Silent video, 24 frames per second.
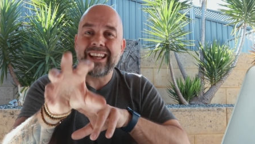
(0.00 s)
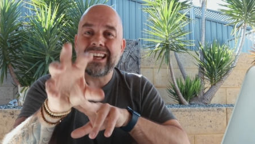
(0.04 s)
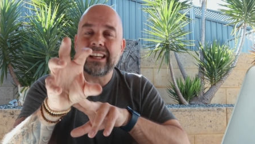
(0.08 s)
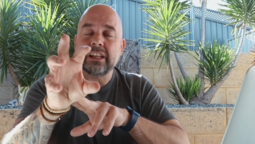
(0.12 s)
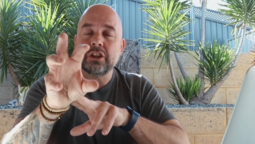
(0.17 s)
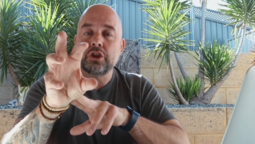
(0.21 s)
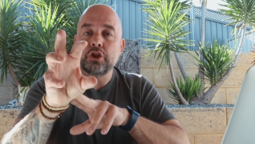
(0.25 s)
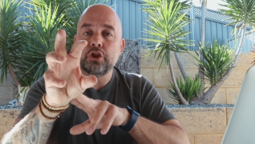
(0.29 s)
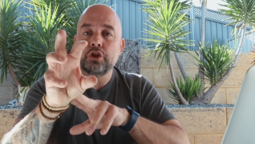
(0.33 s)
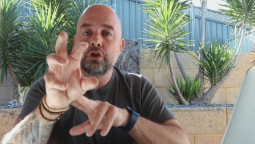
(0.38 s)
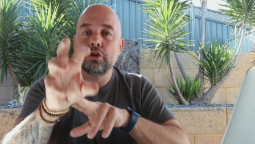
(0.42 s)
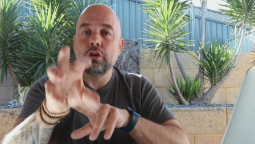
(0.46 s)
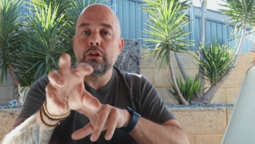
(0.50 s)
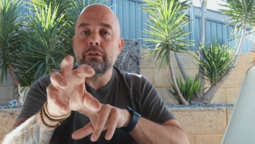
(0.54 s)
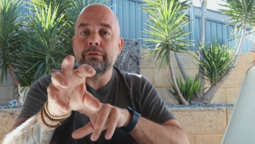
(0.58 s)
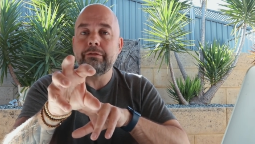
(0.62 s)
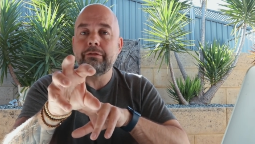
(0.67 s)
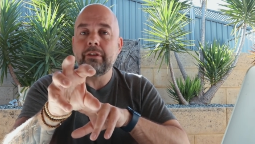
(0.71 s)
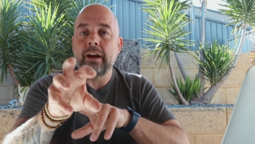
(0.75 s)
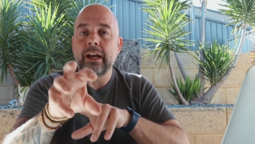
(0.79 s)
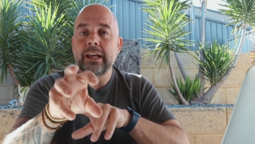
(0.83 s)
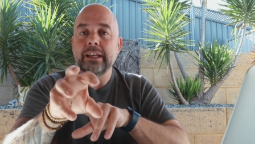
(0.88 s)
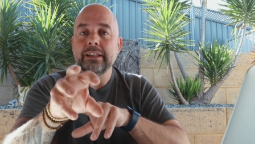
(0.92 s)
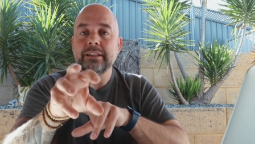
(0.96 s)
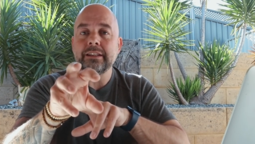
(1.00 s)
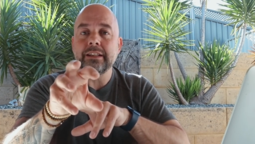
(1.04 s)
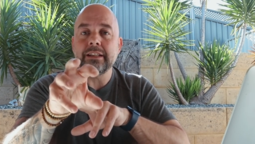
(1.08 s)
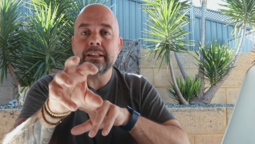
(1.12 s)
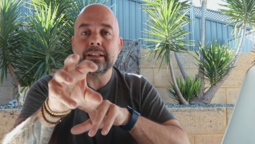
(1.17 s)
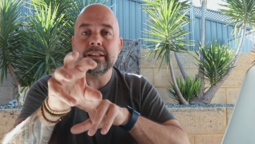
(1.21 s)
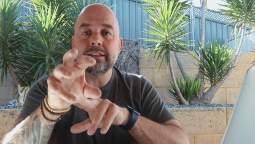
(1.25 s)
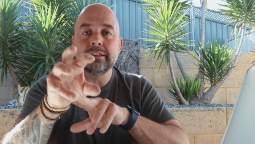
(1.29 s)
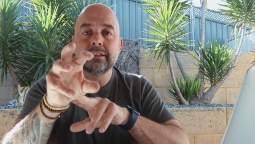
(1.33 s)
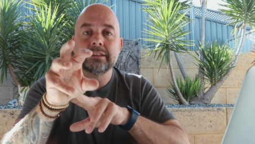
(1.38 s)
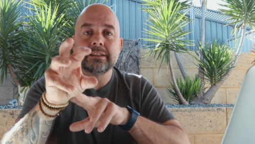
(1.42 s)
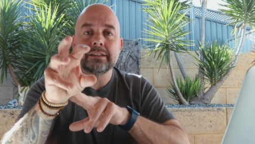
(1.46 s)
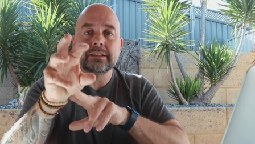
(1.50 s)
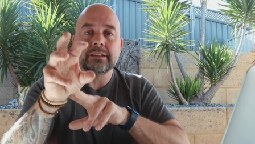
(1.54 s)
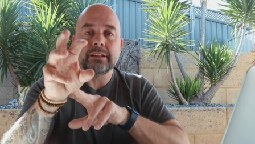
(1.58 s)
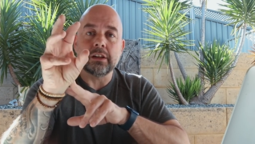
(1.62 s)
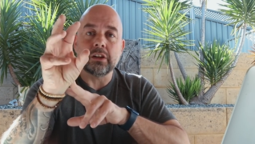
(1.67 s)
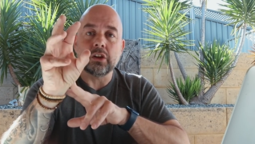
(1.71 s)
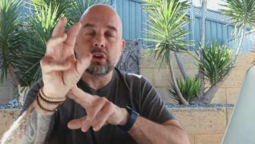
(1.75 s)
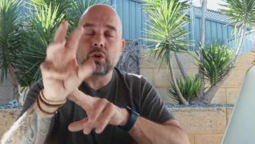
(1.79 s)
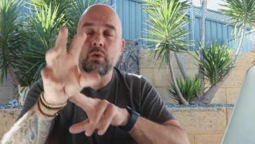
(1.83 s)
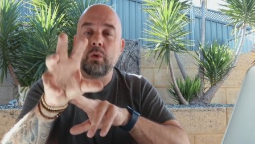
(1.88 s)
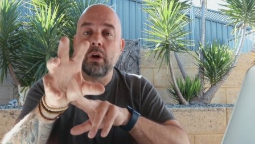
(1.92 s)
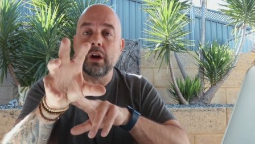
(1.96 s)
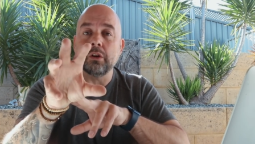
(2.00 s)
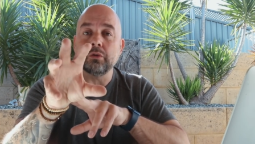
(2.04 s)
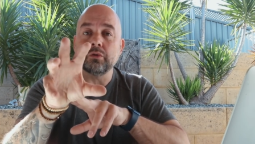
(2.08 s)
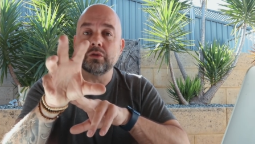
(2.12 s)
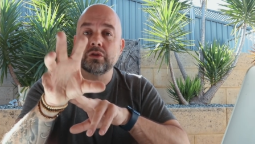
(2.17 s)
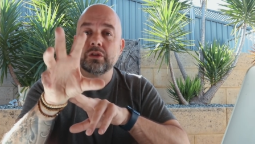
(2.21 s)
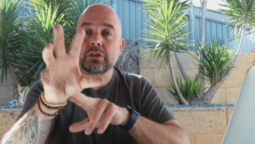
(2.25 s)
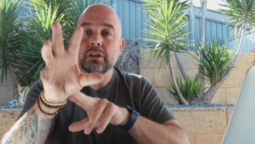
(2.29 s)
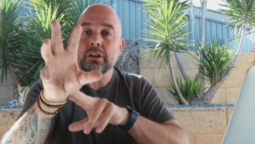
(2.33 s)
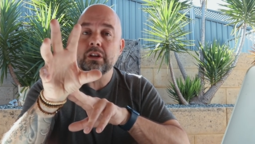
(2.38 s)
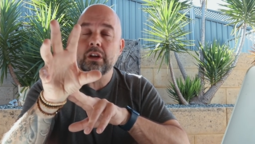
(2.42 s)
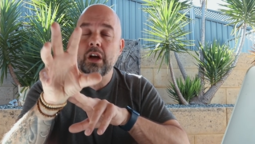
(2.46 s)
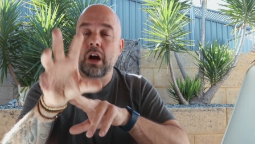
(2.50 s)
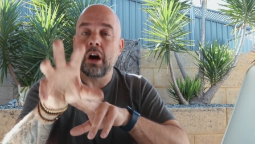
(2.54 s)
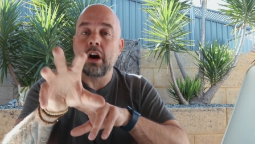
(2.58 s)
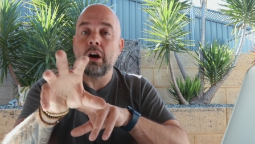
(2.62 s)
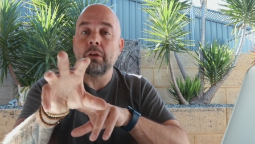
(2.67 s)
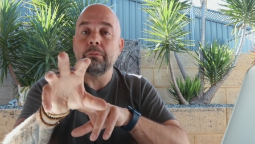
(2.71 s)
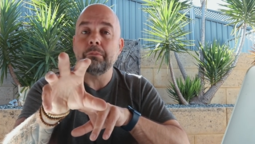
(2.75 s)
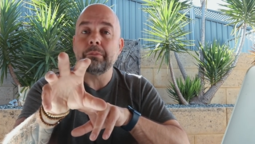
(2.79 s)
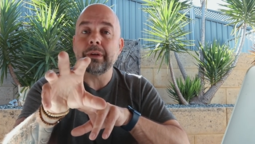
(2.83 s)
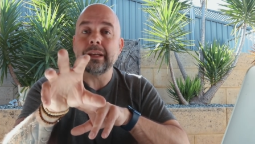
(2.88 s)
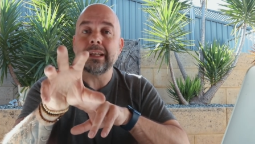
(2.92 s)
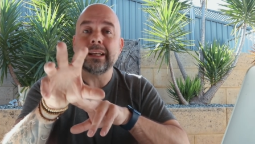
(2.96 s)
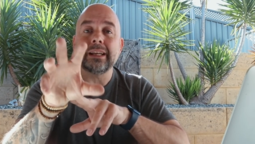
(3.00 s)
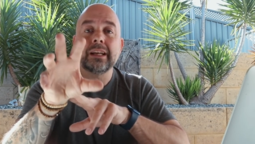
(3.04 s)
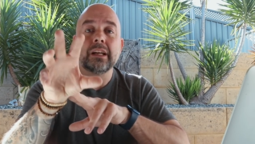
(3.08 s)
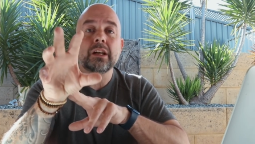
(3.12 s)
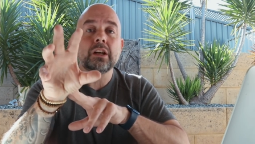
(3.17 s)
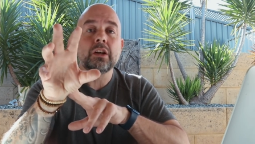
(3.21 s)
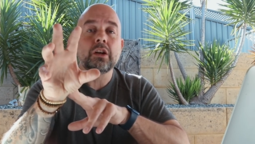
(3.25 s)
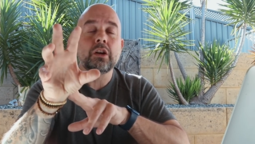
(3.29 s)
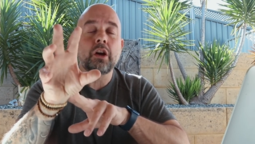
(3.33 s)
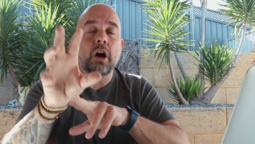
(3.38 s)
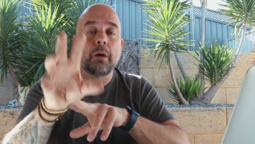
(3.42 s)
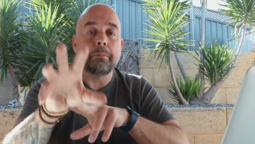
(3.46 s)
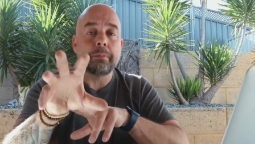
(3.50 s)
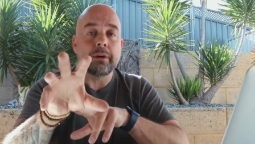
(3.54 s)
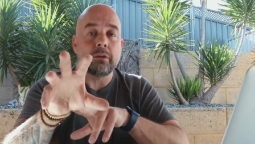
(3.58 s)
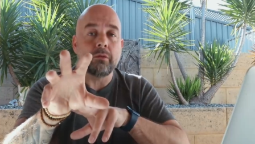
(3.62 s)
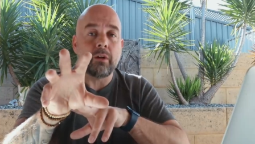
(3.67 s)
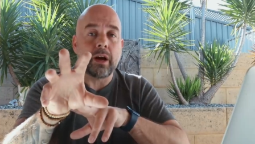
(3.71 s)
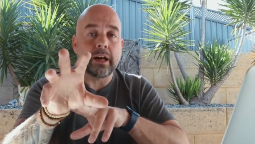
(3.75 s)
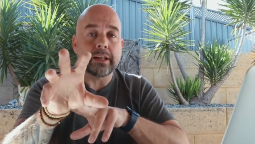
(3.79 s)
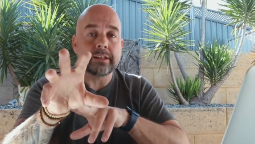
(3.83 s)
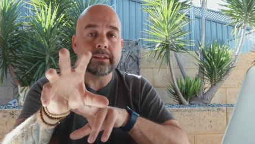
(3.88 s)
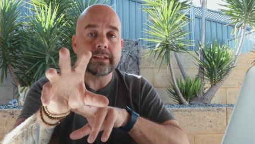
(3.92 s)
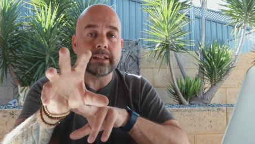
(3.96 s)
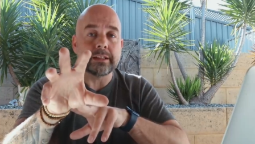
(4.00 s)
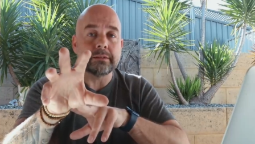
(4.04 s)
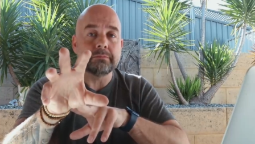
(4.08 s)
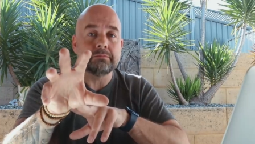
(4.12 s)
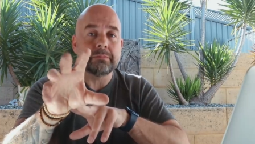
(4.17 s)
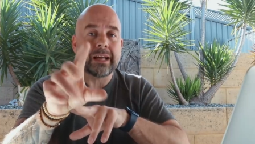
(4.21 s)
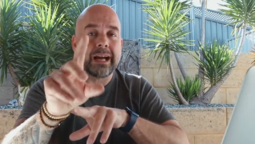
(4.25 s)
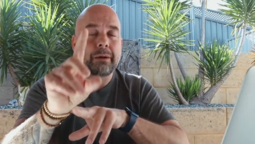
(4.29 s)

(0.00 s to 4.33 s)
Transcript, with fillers: That is, short phrases and quotes can't be copyrighted.